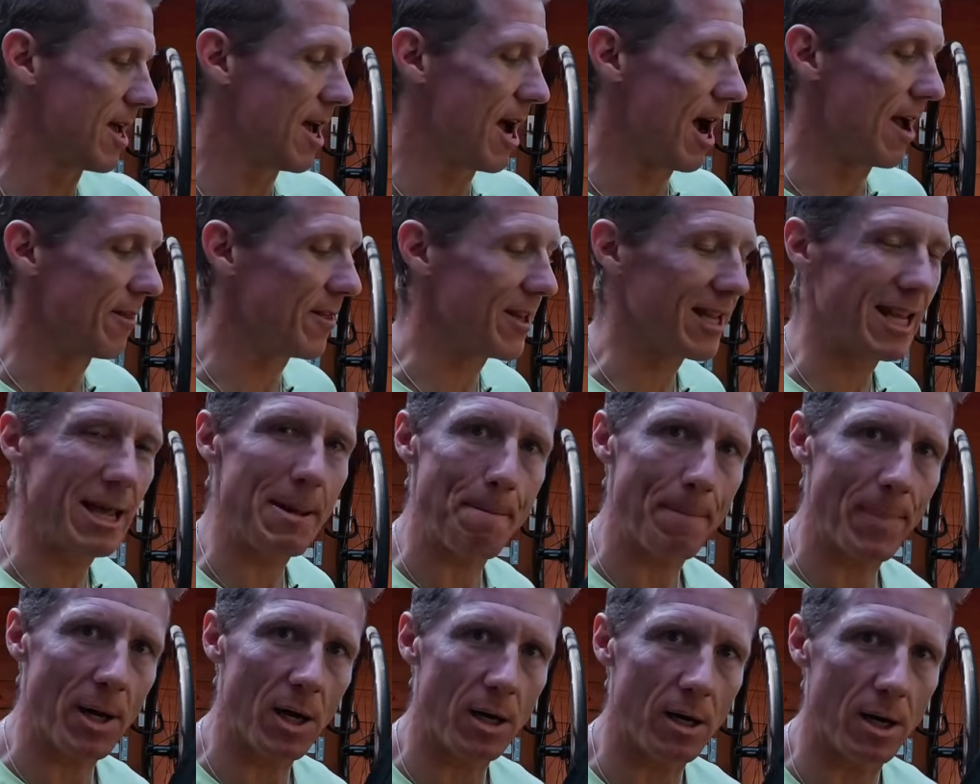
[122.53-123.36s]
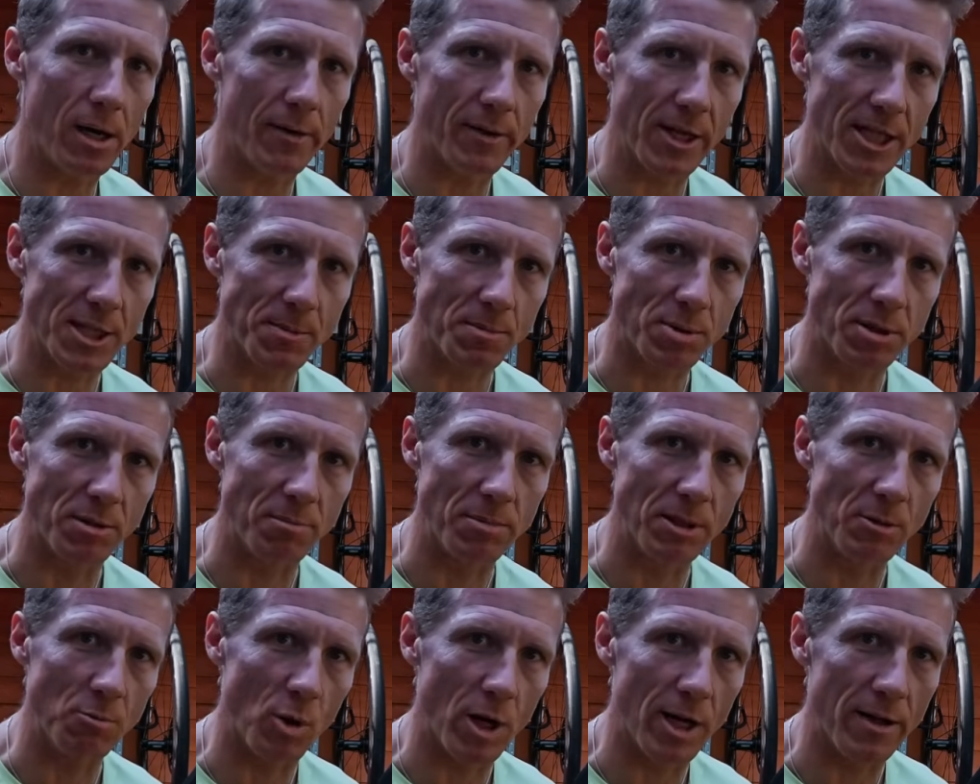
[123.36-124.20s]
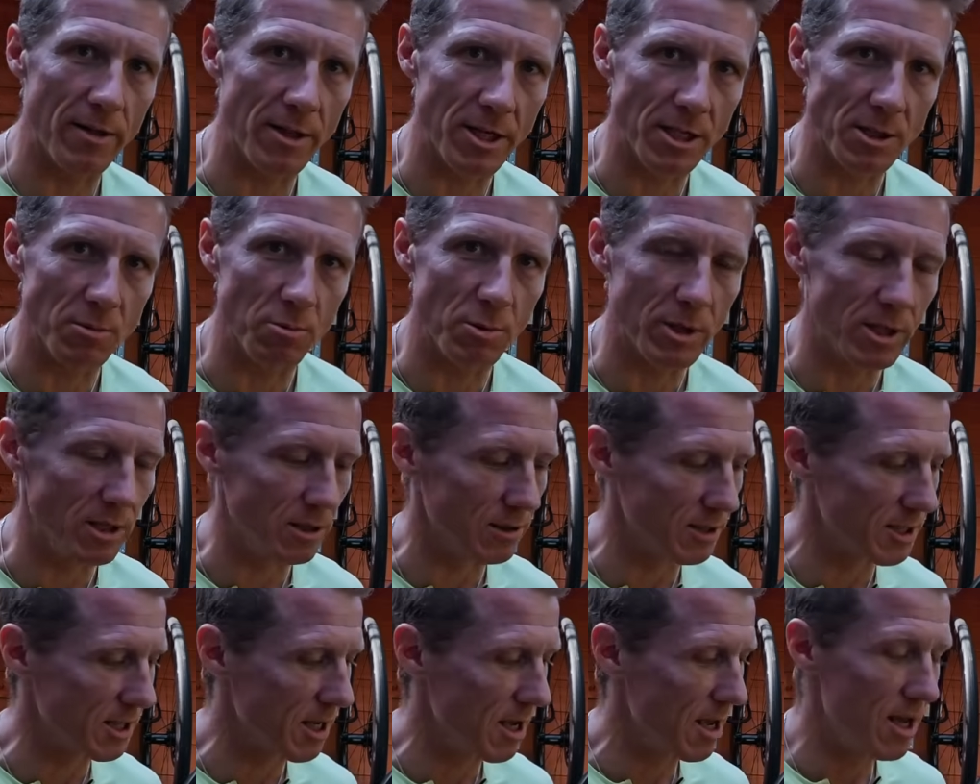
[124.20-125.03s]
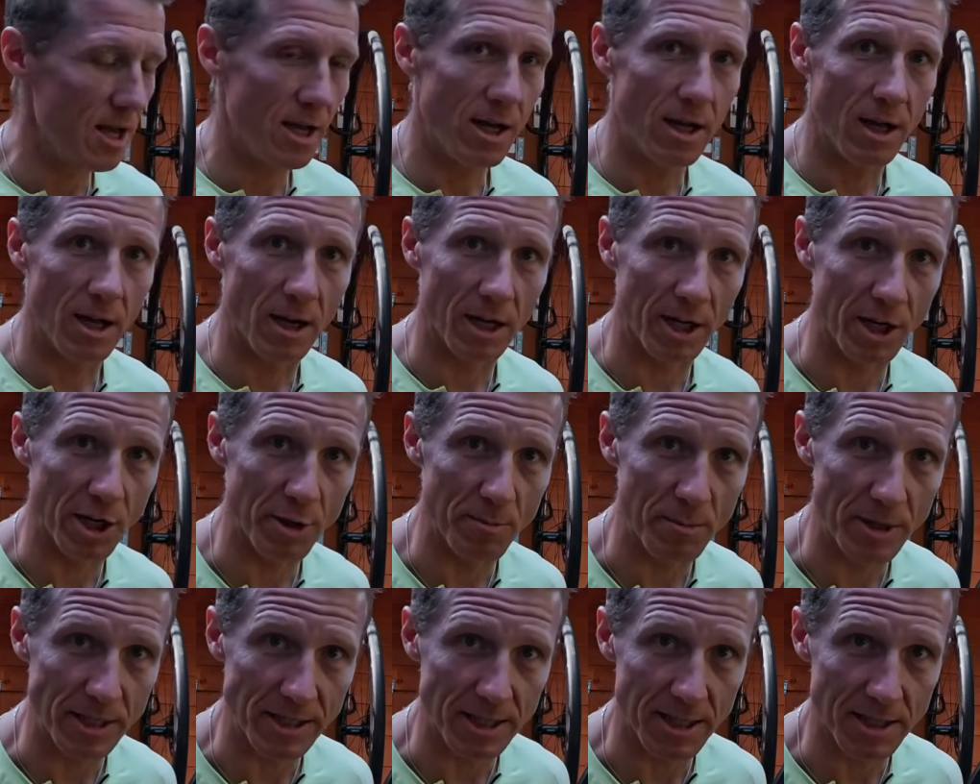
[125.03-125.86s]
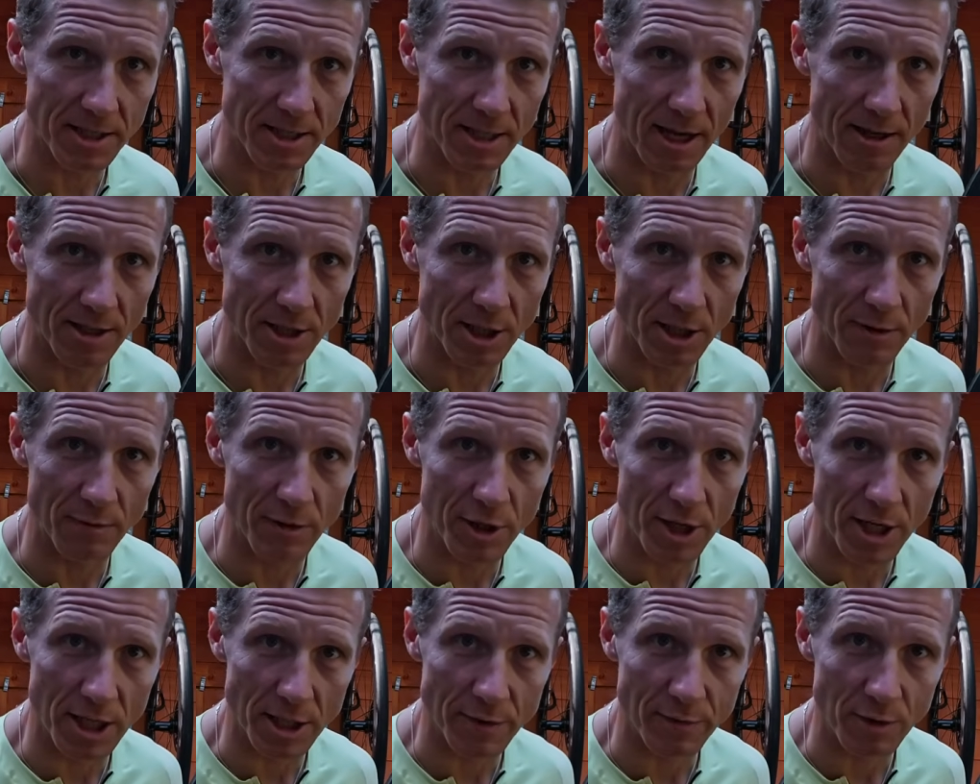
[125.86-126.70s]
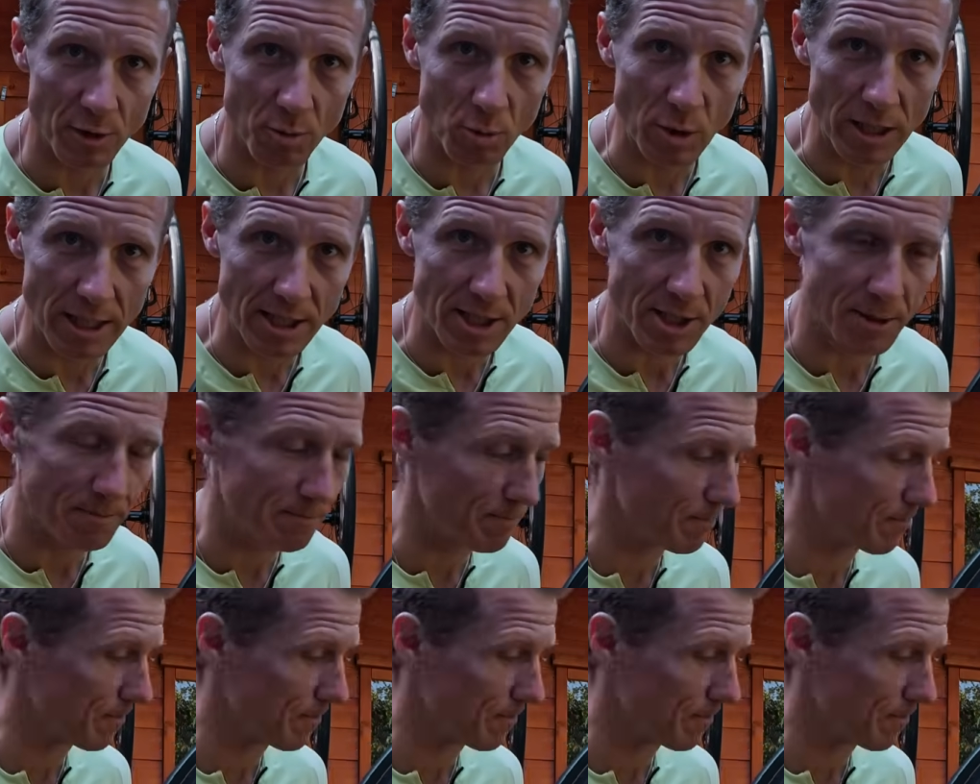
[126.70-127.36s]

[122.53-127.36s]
I think in part that's probably why these wheels are going to be discounted over the next few weeks.